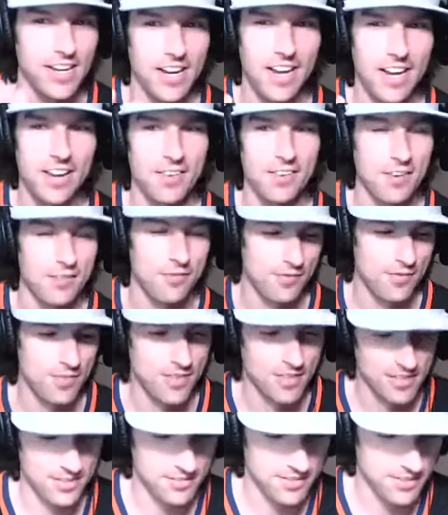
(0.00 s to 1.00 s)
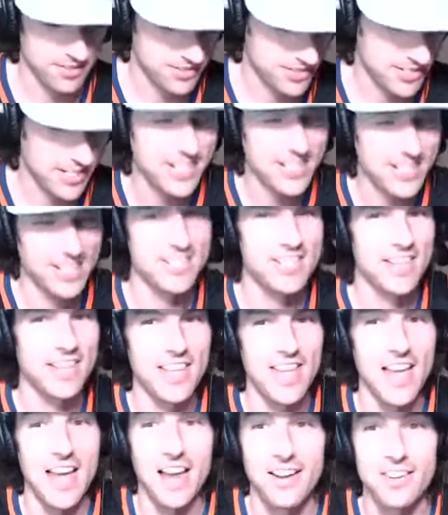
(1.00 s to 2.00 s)
if it's saying that it's
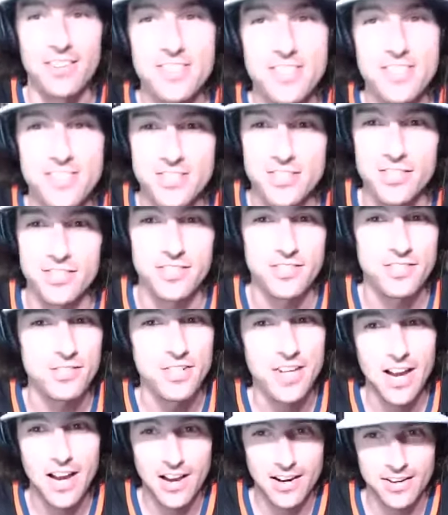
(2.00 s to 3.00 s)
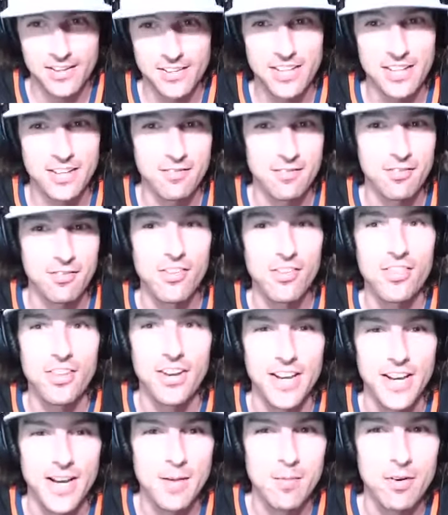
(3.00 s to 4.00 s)
in the house, you gotta confront the
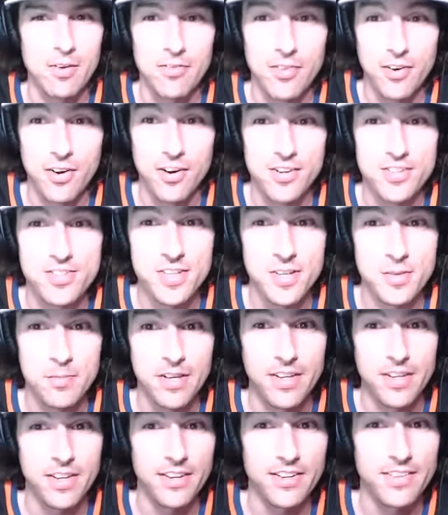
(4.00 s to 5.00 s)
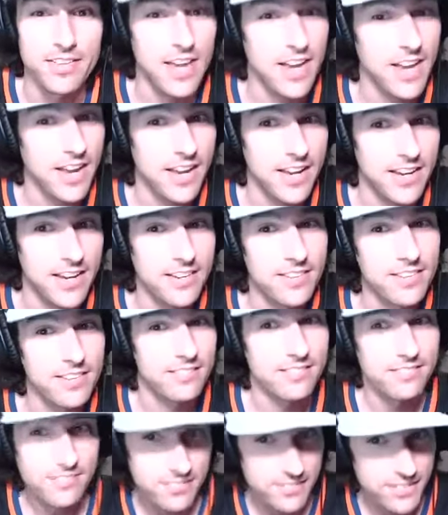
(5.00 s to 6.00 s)
neighbor first and be like, "Hey,
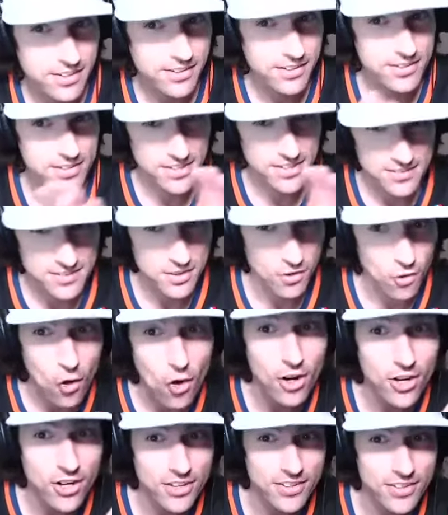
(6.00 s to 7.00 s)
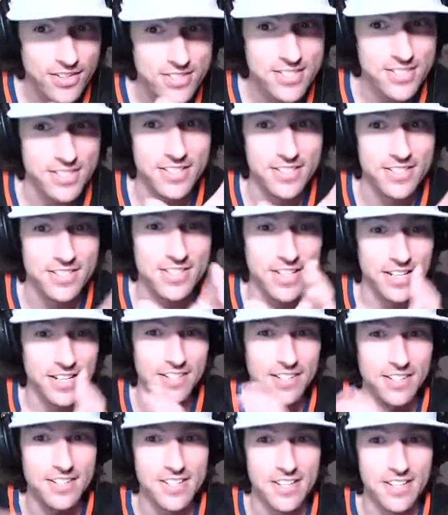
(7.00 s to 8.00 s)
here, like, look, this thing is
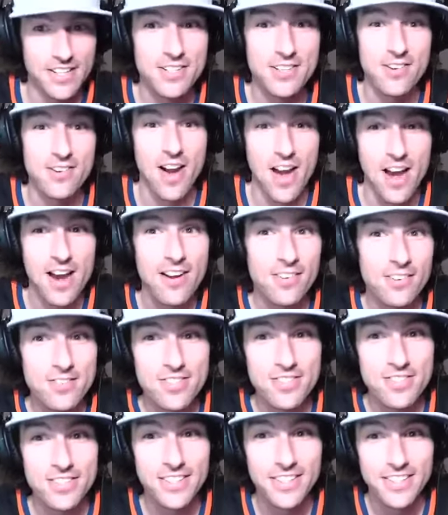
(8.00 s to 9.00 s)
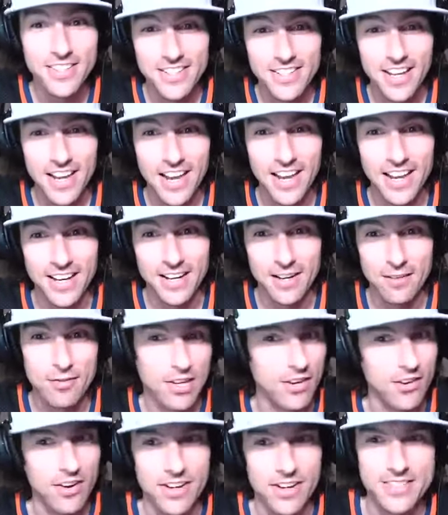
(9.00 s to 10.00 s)
saying that it's in your house." And if
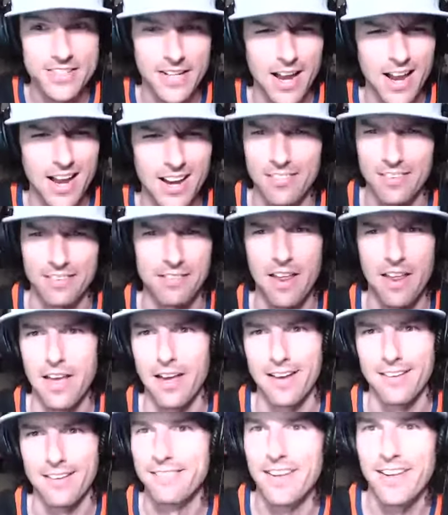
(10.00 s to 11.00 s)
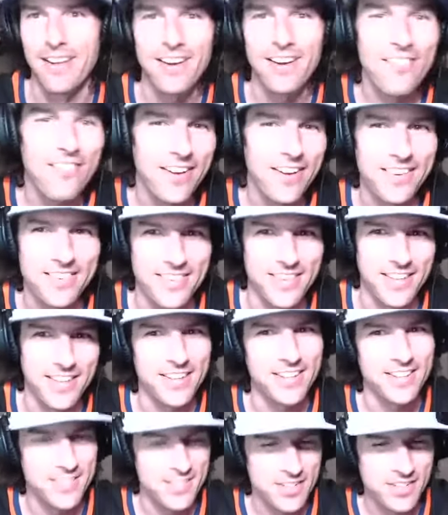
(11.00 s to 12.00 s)
they're like deny, like, no, no, like,
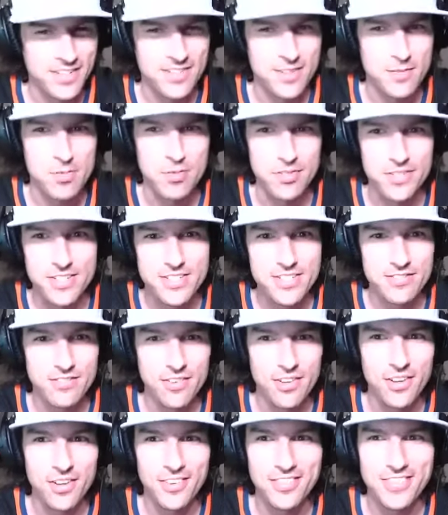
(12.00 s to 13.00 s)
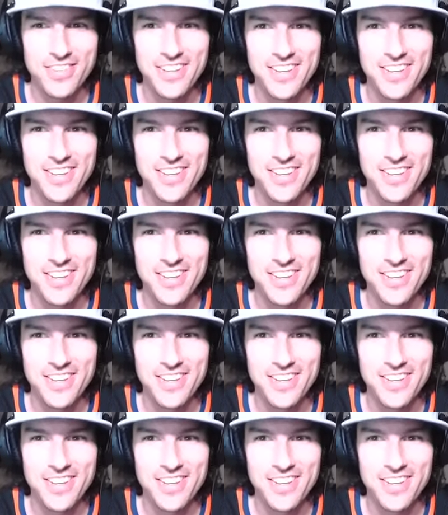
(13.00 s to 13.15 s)
then you get the police involved.